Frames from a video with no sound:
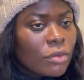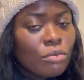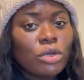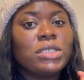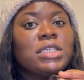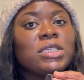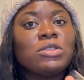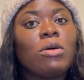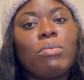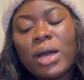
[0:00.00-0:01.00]
But it's
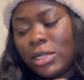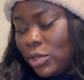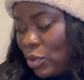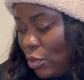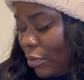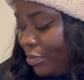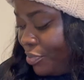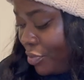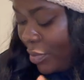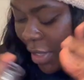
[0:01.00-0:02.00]
not bad. So,
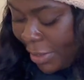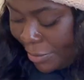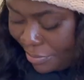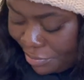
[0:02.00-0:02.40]
yeah.